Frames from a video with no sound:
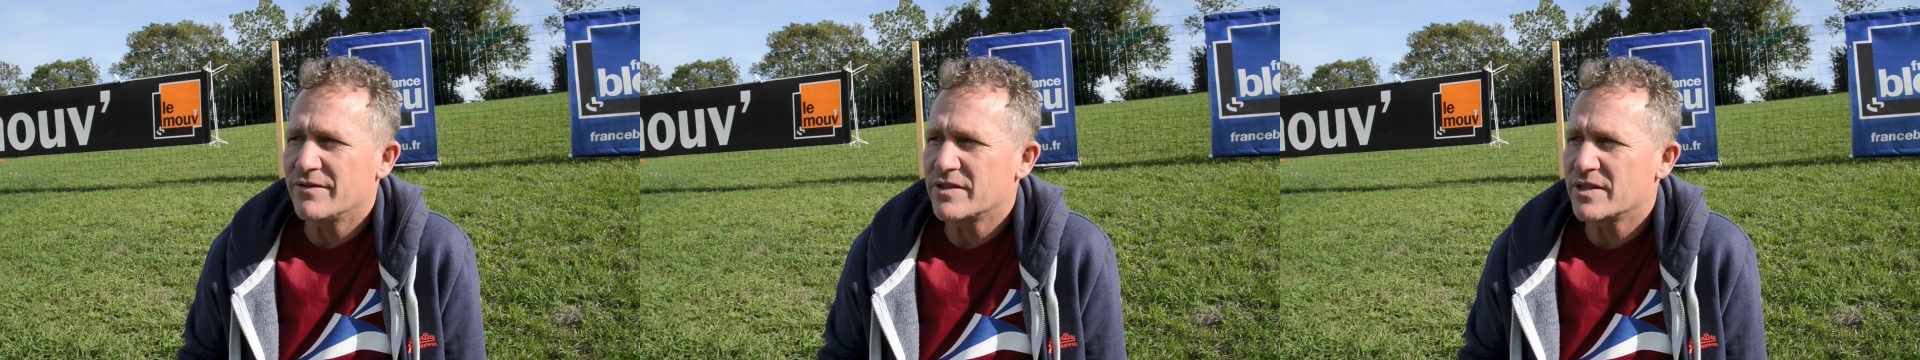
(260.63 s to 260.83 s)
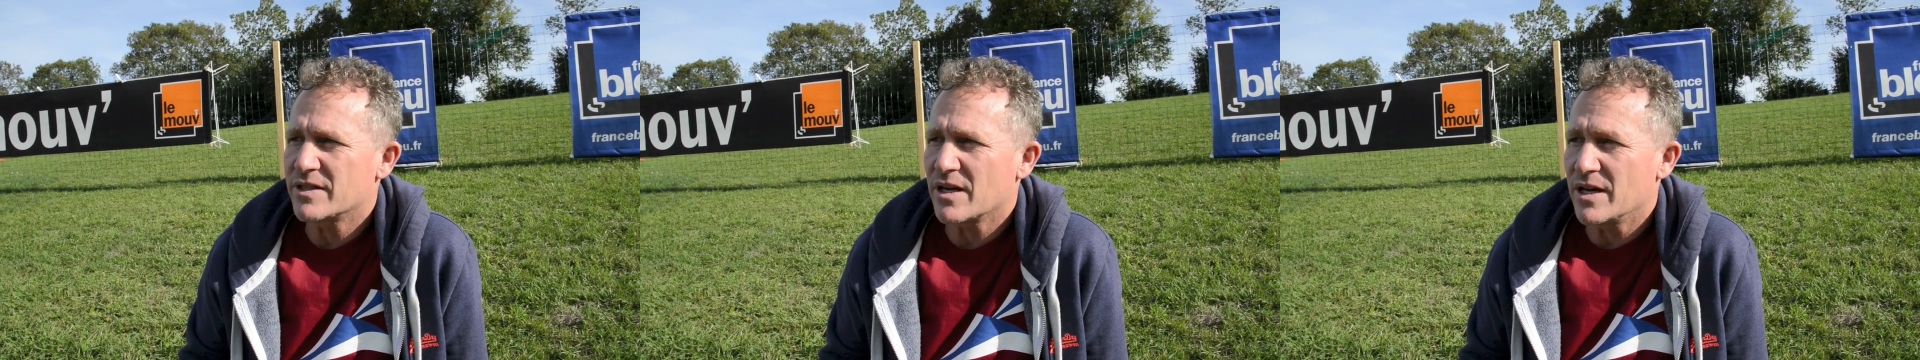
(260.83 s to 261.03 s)

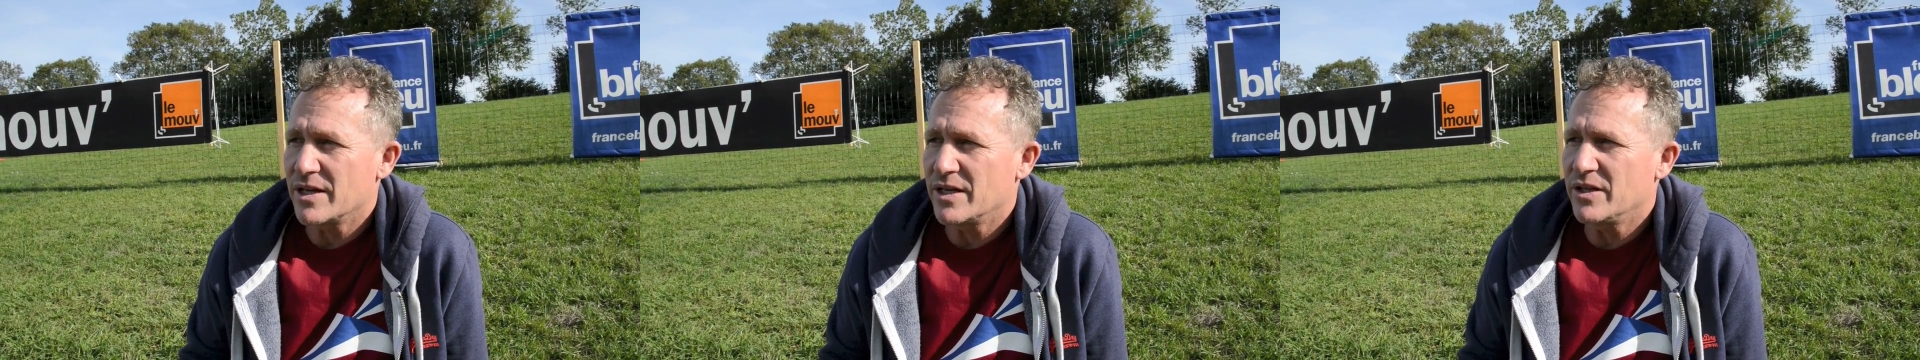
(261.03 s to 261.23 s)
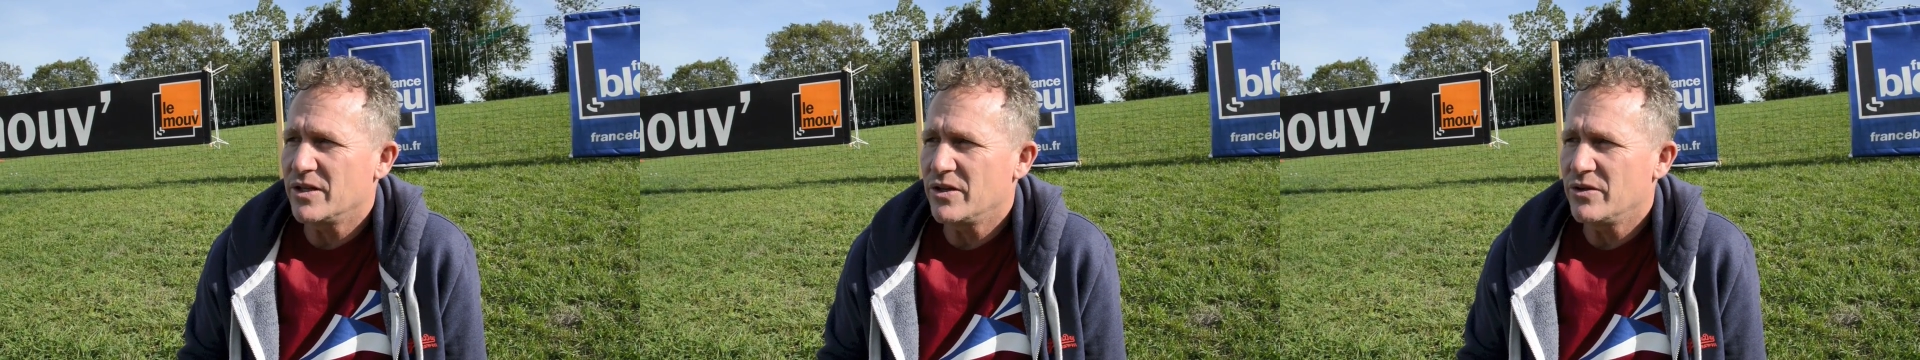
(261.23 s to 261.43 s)
designed
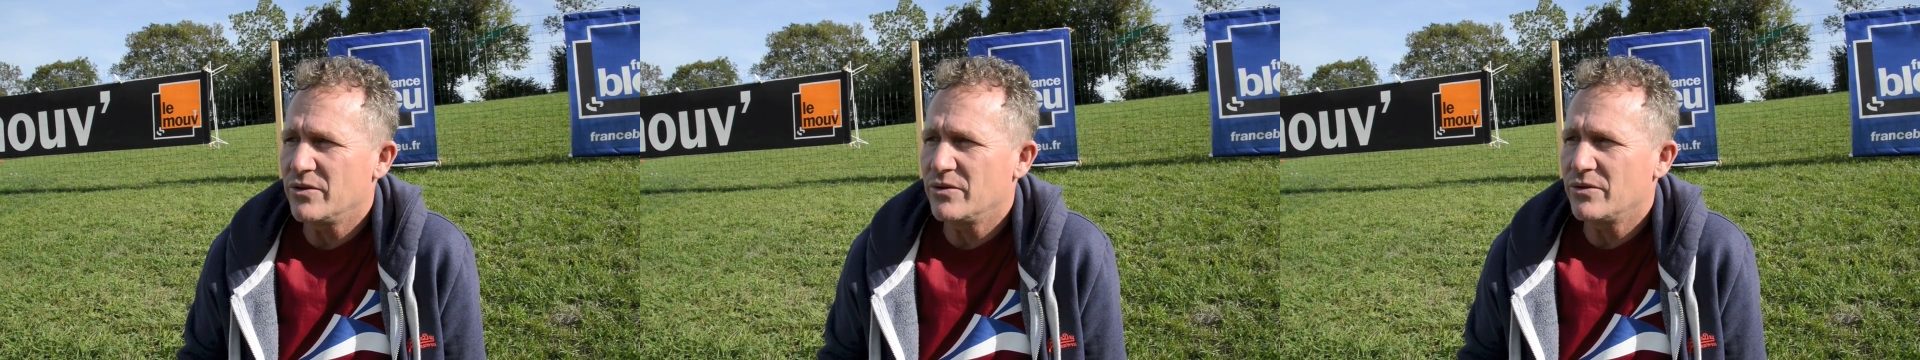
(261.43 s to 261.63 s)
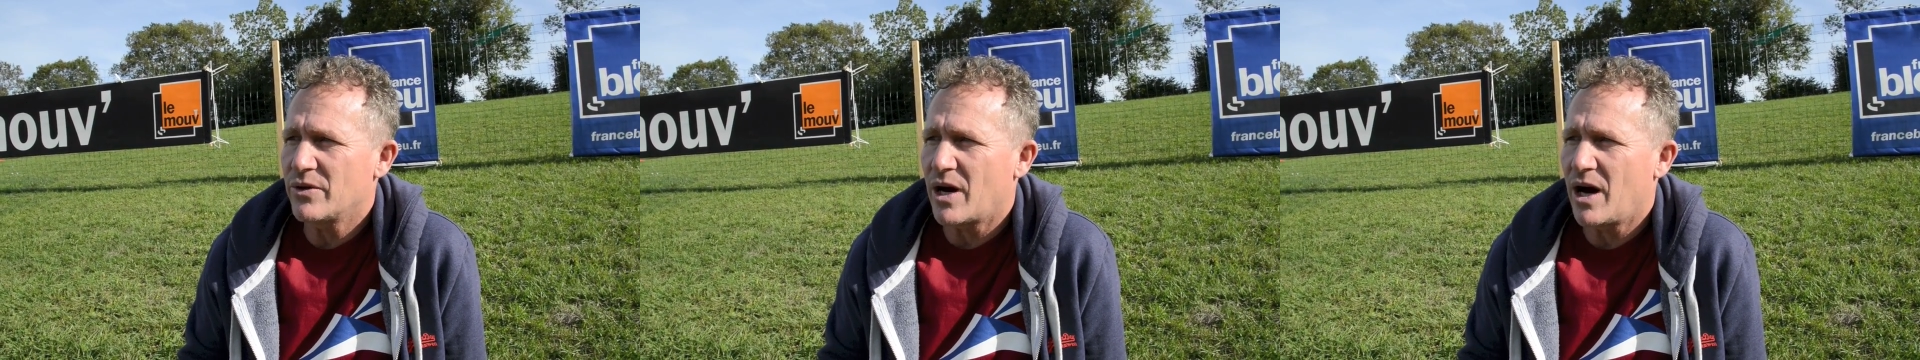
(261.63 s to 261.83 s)
a
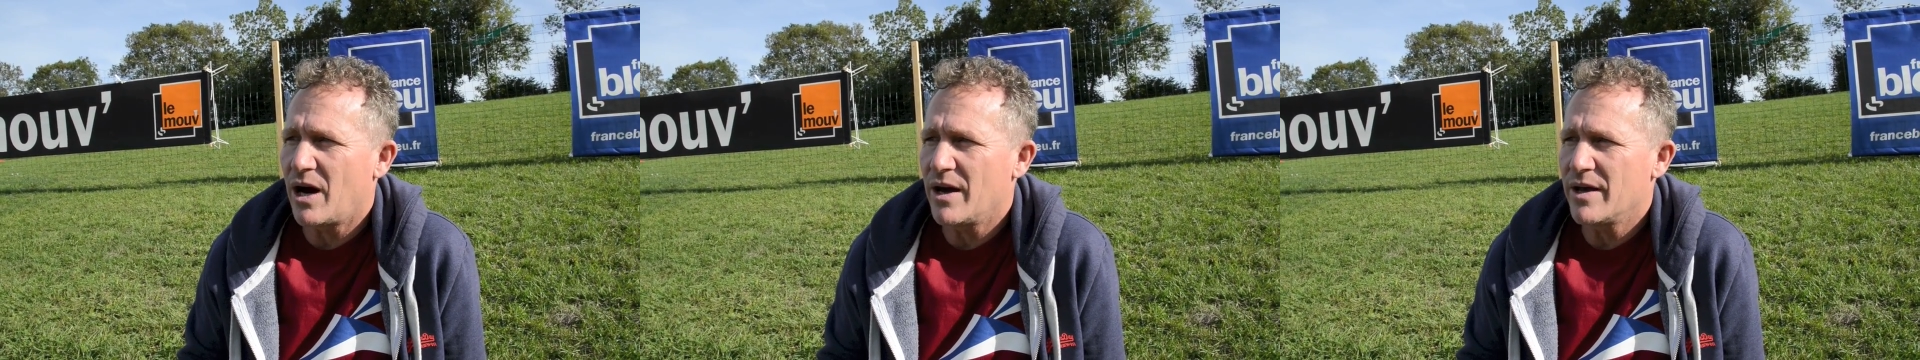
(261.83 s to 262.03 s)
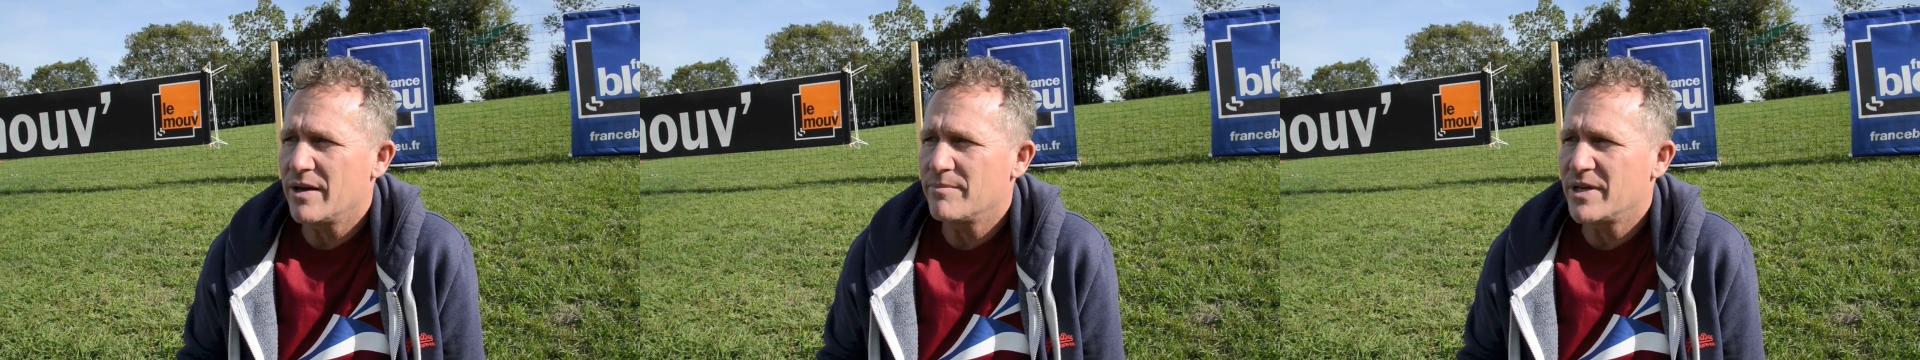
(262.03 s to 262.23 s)
new
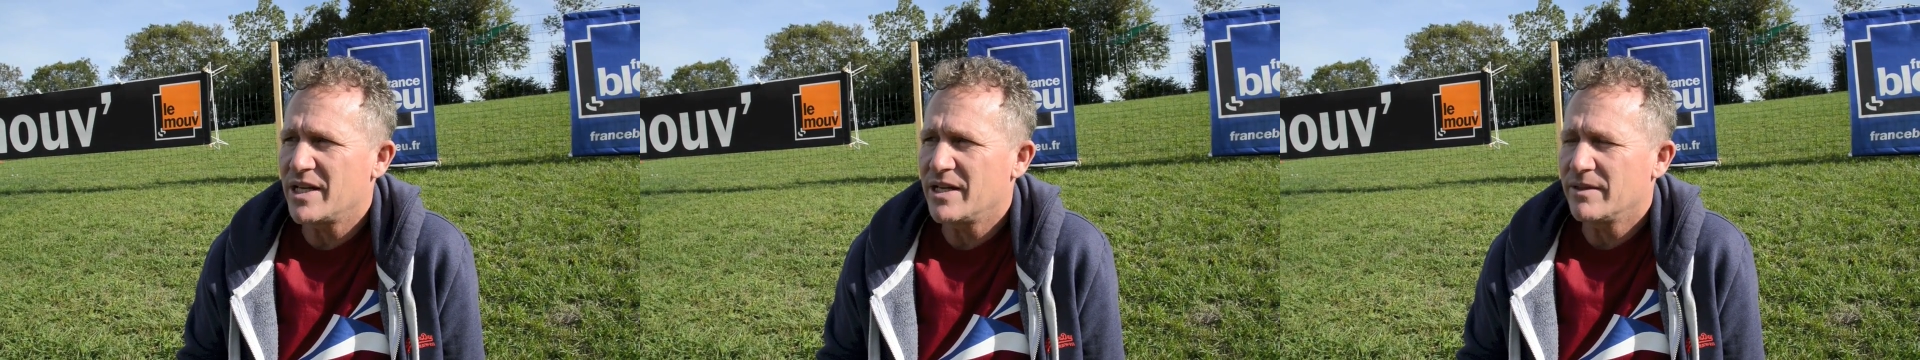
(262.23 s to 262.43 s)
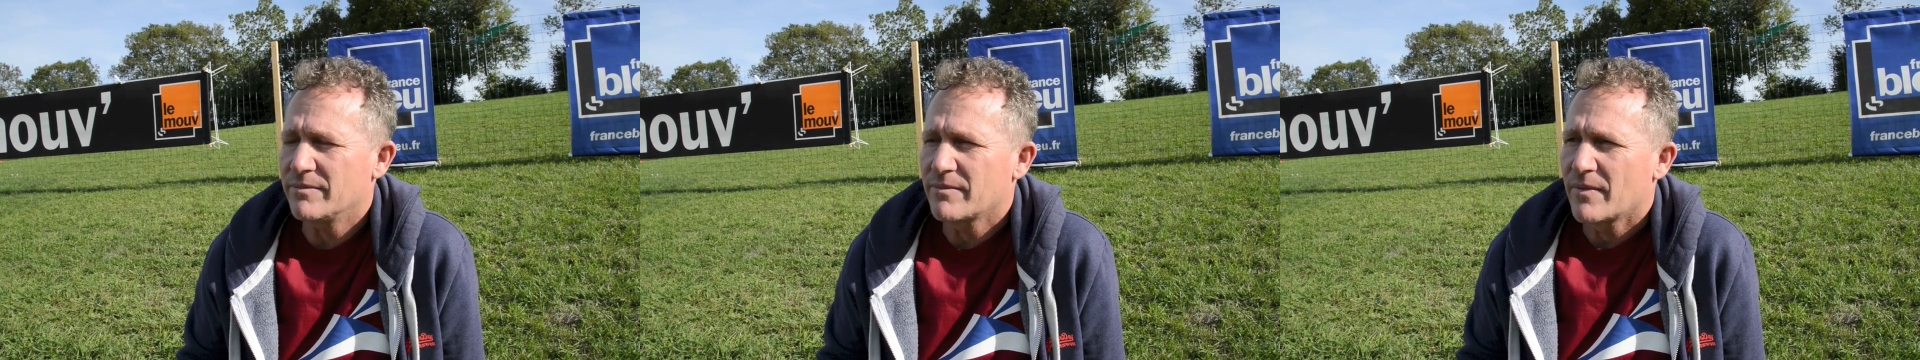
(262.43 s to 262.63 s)
high NB,